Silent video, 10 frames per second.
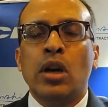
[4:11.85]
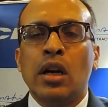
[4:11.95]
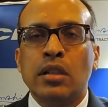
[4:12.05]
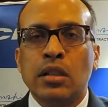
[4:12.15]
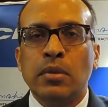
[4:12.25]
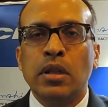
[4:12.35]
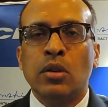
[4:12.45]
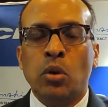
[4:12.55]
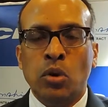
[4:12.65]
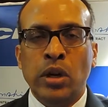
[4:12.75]
what
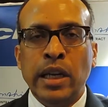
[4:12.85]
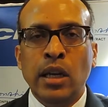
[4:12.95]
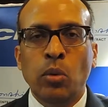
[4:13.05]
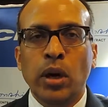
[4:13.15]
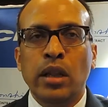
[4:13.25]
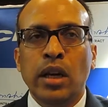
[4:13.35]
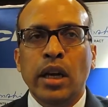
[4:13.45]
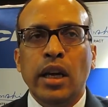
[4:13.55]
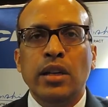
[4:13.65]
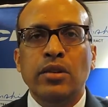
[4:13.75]
customers want to deal with
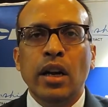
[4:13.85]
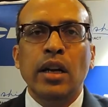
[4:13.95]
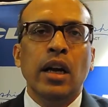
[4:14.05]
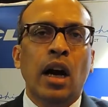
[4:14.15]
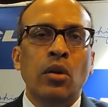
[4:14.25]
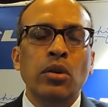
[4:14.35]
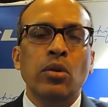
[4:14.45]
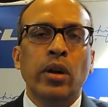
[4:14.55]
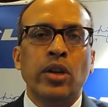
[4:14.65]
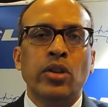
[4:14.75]
is really how
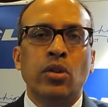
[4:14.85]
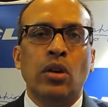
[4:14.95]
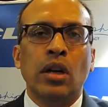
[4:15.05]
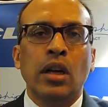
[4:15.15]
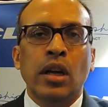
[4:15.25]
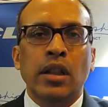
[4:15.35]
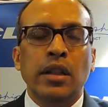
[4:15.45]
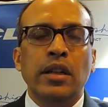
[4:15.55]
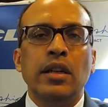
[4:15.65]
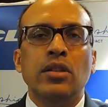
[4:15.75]
do you ensure
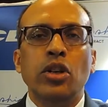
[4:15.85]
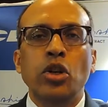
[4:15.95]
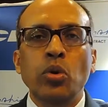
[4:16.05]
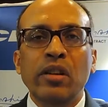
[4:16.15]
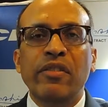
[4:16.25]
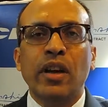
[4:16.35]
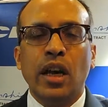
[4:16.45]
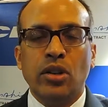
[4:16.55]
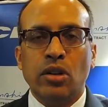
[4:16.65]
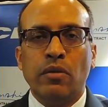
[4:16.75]
that there is a
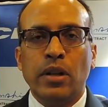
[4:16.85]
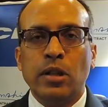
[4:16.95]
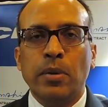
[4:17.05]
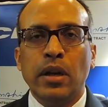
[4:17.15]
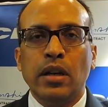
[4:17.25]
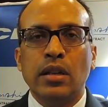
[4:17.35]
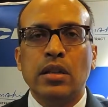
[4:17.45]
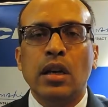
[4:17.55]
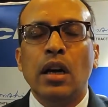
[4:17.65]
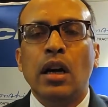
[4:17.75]
unification of
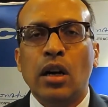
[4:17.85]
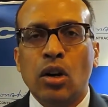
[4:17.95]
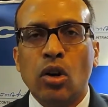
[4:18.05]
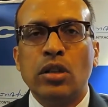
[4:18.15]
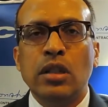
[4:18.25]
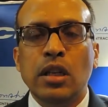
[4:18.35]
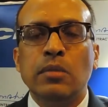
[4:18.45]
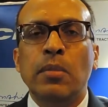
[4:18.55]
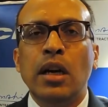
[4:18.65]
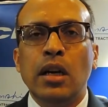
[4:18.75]
experience across
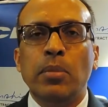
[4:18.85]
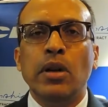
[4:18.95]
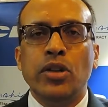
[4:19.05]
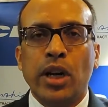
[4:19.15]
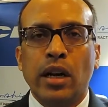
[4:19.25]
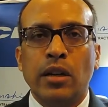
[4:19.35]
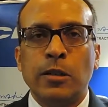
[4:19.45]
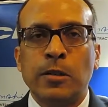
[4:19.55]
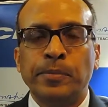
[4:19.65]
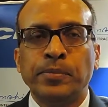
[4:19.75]
these multiple
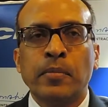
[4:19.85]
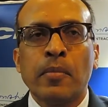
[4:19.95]
channels.